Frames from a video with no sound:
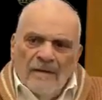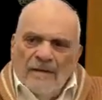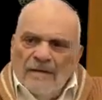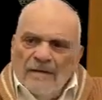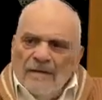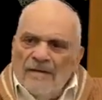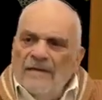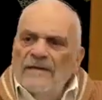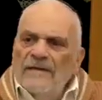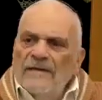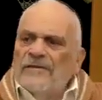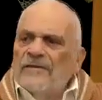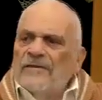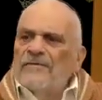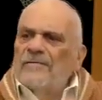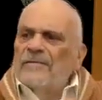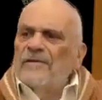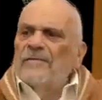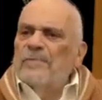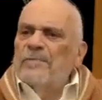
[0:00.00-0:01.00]
Each of
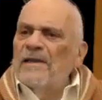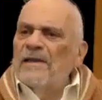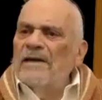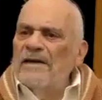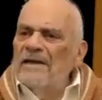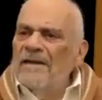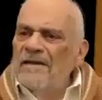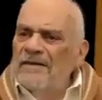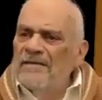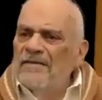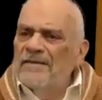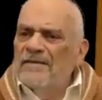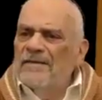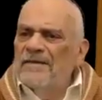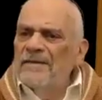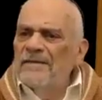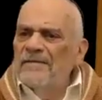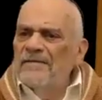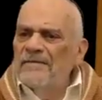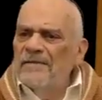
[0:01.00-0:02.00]
the
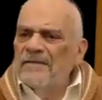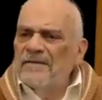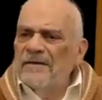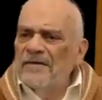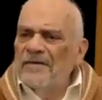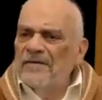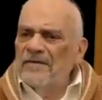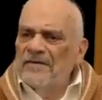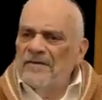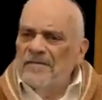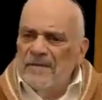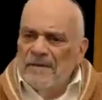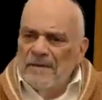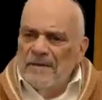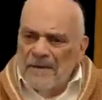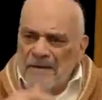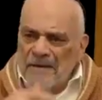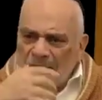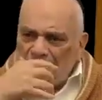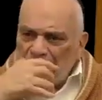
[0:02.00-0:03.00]
plagues, so to
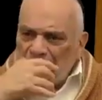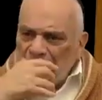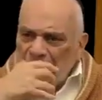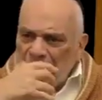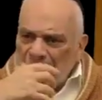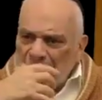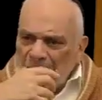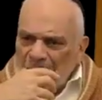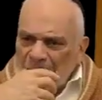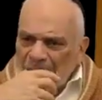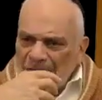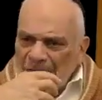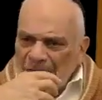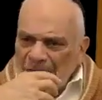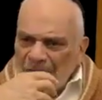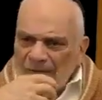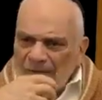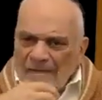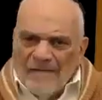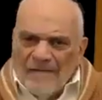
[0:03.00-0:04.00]
speak,
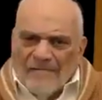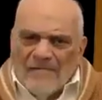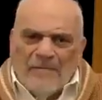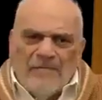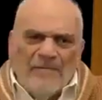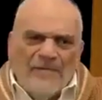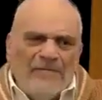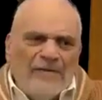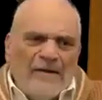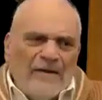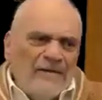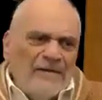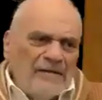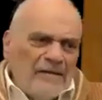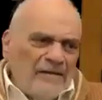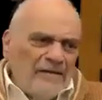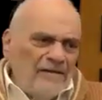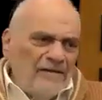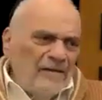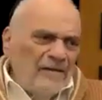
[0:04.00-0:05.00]
represented
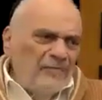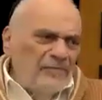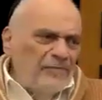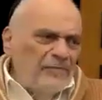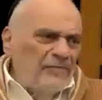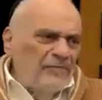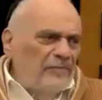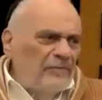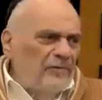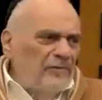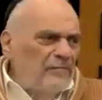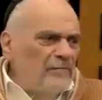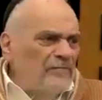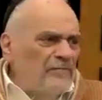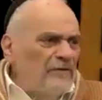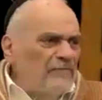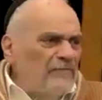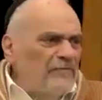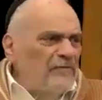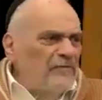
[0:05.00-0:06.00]
a different form of
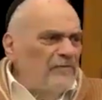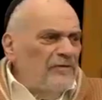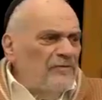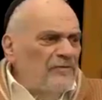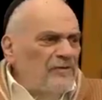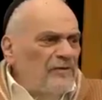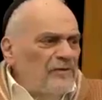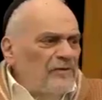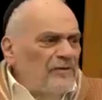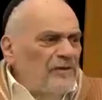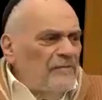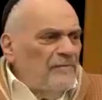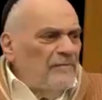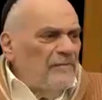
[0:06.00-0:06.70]
avodah zarah.